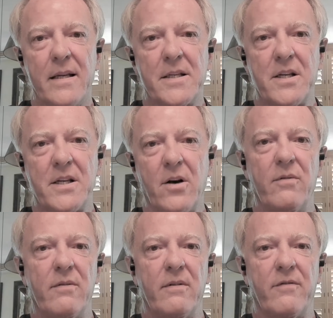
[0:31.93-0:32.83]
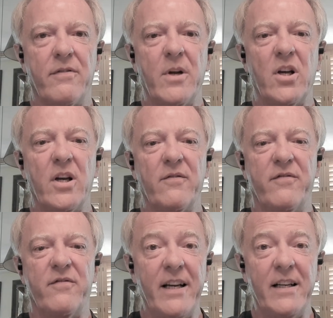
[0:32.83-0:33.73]
So, from a
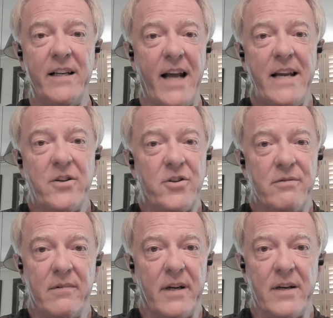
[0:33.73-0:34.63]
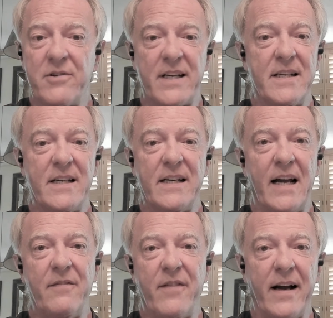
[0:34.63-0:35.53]
very early age, interested in
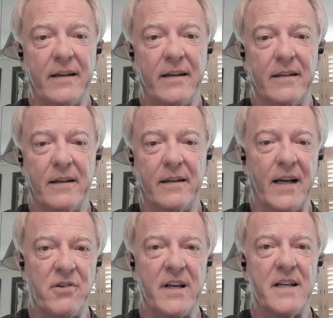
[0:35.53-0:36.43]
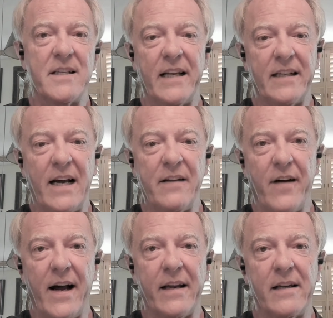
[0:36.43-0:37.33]
hi-fi, electronics and then
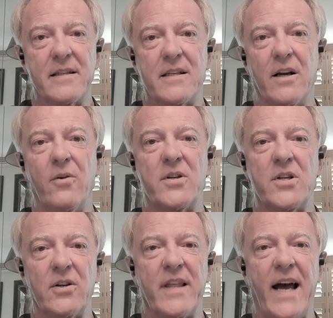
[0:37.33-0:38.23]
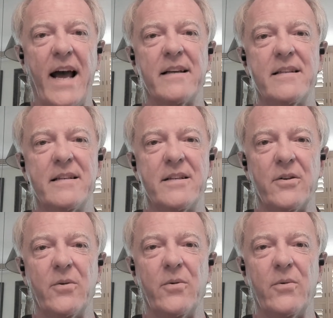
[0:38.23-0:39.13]
hi-fi. So, took that
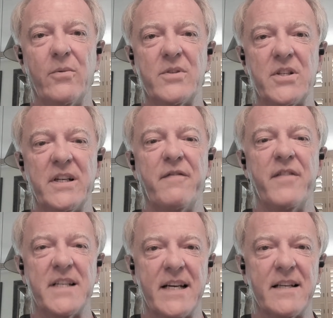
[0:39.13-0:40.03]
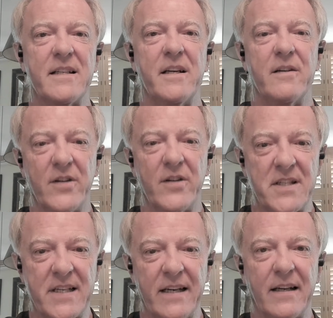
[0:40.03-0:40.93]
to study physics at
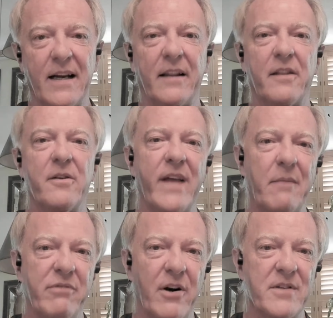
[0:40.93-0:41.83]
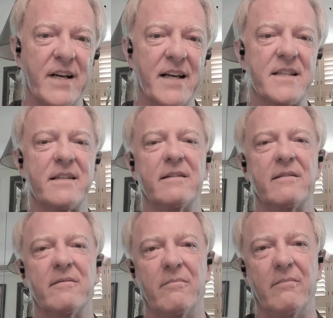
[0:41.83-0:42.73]
university, and through that process,
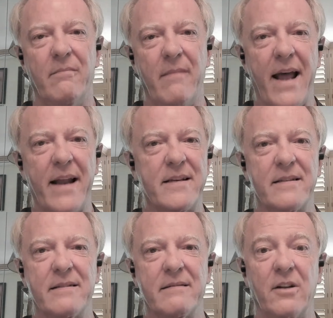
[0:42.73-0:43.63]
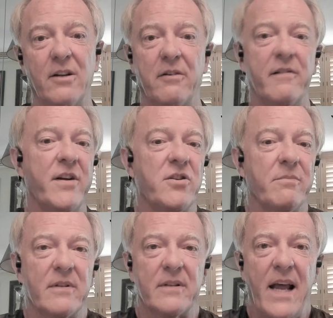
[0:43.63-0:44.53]
met Laurie Fincham
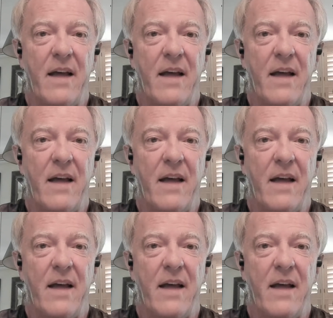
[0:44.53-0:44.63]
at KEF.